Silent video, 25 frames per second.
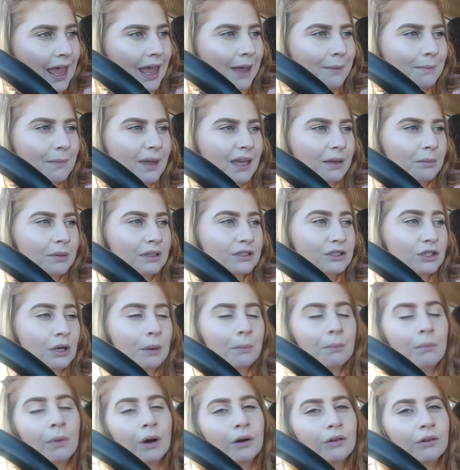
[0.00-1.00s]
and maybe
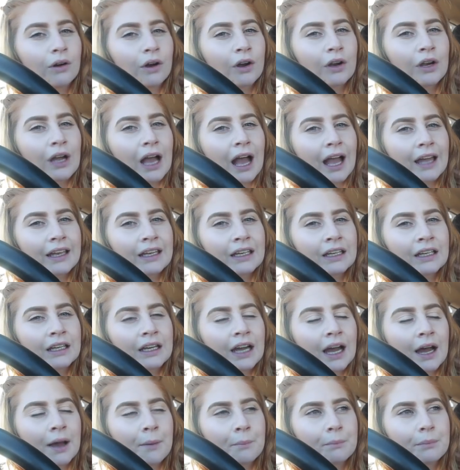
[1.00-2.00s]
tomorrow I can
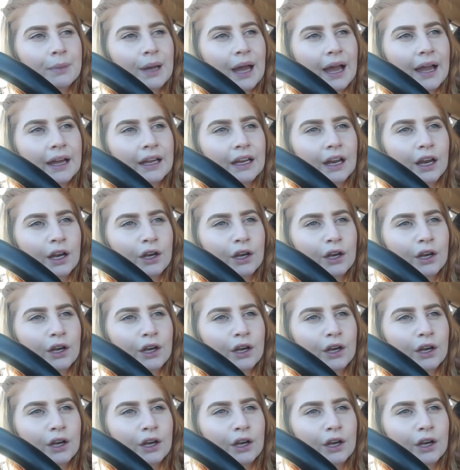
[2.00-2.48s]
come back